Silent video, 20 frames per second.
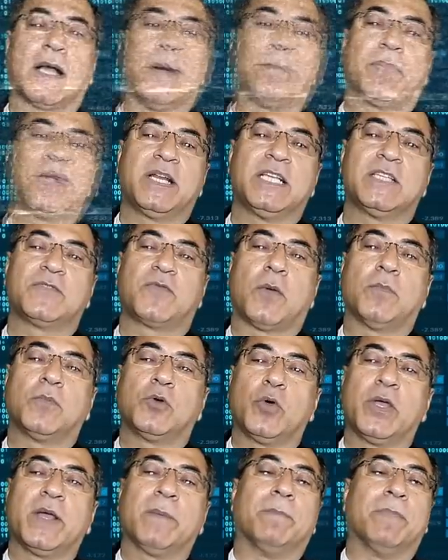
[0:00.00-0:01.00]
companies from
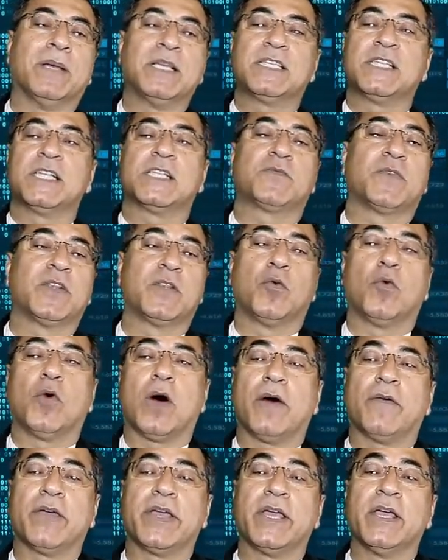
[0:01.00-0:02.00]
doing business with
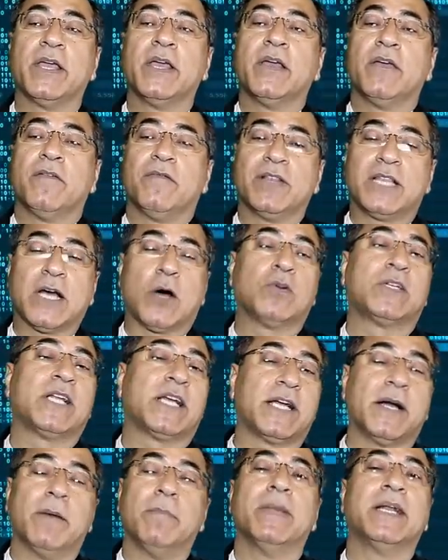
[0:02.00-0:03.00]
Huawei without a
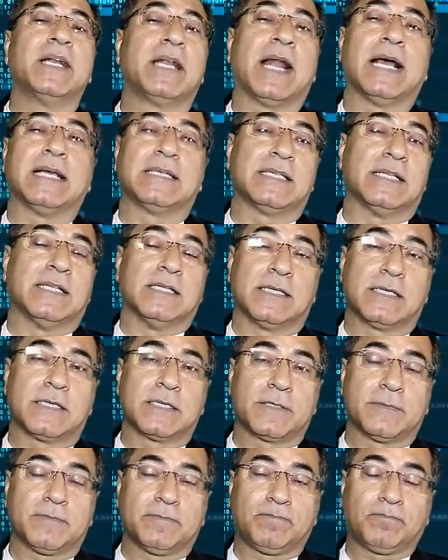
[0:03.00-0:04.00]
government
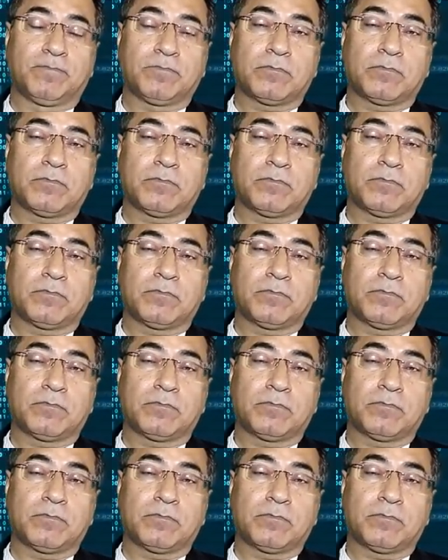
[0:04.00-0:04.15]
license.